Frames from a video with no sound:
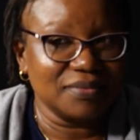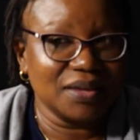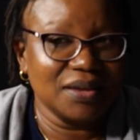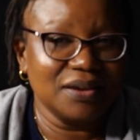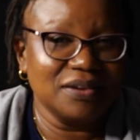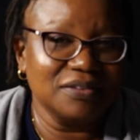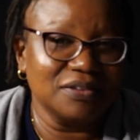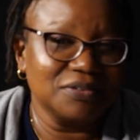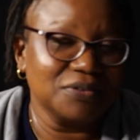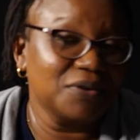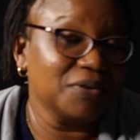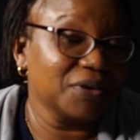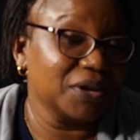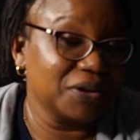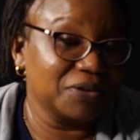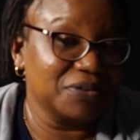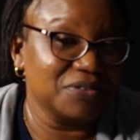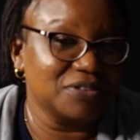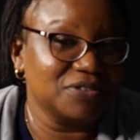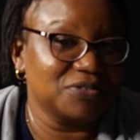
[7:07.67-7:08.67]
And I said, okay,
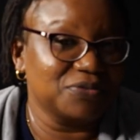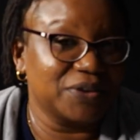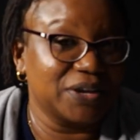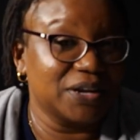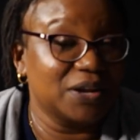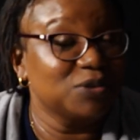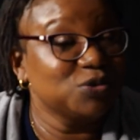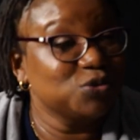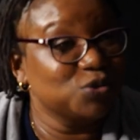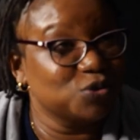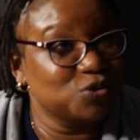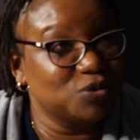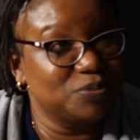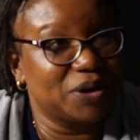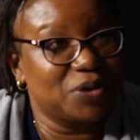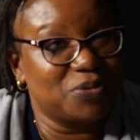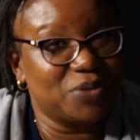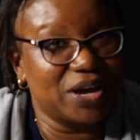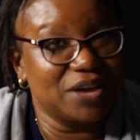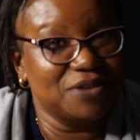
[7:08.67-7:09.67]
not this, fine. I'll talk to
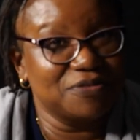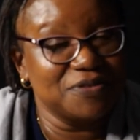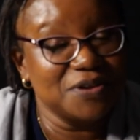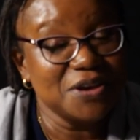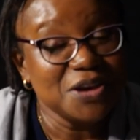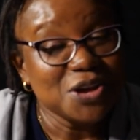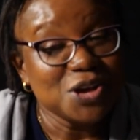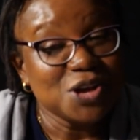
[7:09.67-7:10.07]
my wife.